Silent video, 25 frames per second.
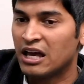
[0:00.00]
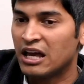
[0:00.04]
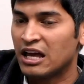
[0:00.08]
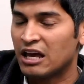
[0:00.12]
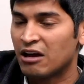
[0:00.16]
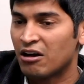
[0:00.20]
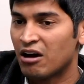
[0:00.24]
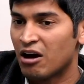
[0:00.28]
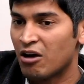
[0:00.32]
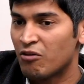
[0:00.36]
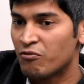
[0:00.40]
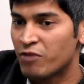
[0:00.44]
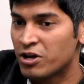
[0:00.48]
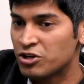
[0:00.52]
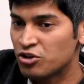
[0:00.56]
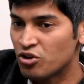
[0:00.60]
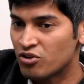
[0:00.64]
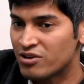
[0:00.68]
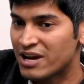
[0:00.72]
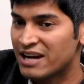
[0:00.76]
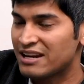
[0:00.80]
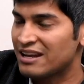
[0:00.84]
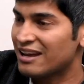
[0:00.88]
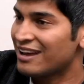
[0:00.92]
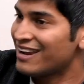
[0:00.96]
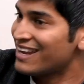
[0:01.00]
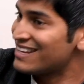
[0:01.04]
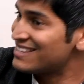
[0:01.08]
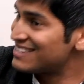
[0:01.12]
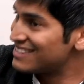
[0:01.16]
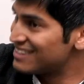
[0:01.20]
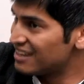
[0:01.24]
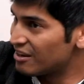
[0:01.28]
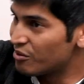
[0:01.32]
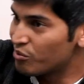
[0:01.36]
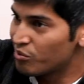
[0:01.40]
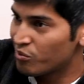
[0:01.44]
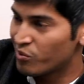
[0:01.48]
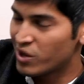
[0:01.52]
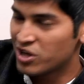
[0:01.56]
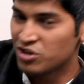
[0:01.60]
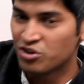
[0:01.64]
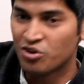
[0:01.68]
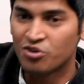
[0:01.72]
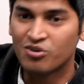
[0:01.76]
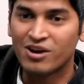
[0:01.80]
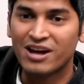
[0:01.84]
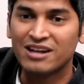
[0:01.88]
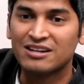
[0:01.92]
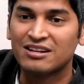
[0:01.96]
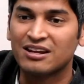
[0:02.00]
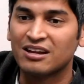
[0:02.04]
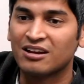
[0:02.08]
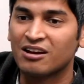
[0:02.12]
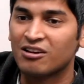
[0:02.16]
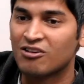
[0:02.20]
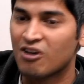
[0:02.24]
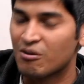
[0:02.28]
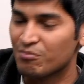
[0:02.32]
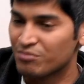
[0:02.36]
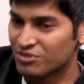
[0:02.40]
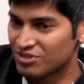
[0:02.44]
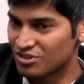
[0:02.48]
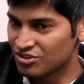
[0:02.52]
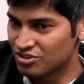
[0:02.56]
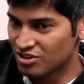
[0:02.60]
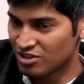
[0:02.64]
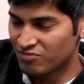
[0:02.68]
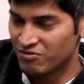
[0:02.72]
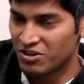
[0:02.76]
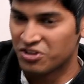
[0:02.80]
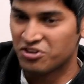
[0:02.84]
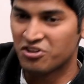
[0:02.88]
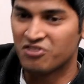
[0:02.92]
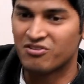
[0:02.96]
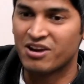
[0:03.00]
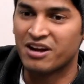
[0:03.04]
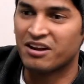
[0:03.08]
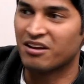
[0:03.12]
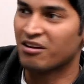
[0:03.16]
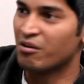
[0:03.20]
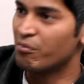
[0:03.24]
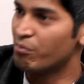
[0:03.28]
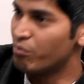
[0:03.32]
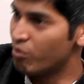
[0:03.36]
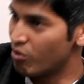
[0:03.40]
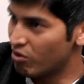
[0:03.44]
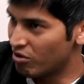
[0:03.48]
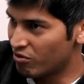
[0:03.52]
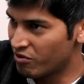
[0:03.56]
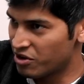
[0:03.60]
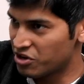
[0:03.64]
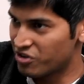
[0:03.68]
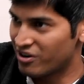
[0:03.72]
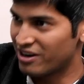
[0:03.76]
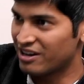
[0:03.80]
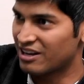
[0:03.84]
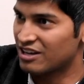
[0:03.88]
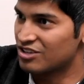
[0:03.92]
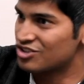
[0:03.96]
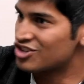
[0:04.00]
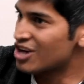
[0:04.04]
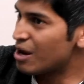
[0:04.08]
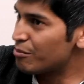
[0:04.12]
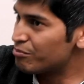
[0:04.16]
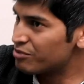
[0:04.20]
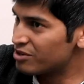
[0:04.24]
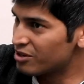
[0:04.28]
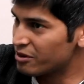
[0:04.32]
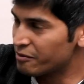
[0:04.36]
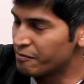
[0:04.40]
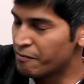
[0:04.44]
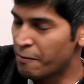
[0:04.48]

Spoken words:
When you're writing an essay, when you're writing a composition, when you're writing a book, when you're writing a chapter,